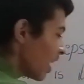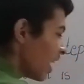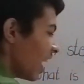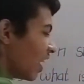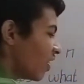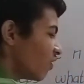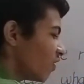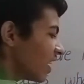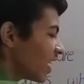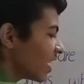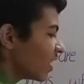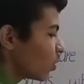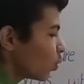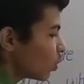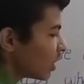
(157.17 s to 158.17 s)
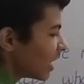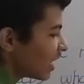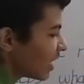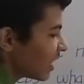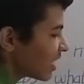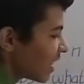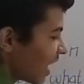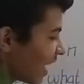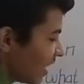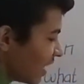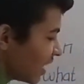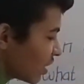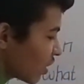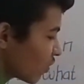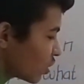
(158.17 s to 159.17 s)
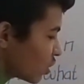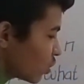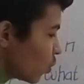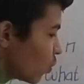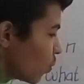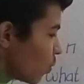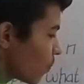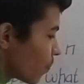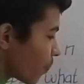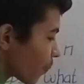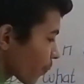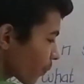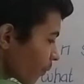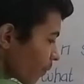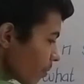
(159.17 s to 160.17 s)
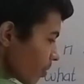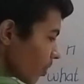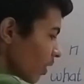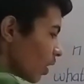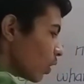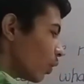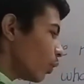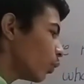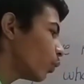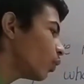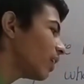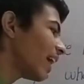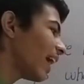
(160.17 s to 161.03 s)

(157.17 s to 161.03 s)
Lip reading: and we know that this line is equals to root